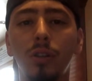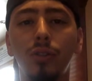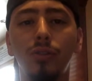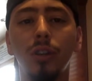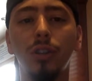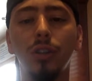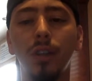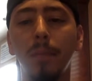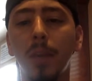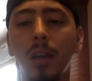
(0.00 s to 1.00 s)
structures
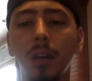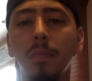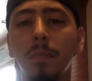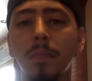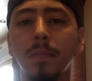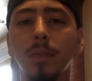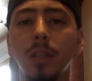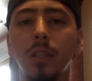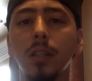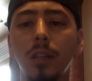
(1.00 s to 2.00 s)
that make up the
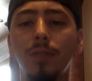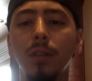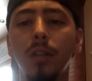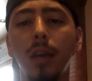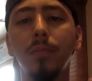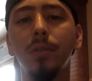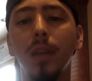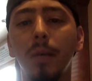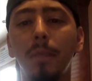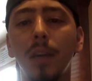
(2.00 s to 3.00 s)
six different types
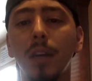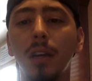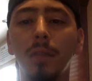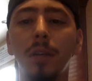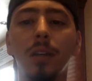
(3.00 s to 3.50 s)
that make it up.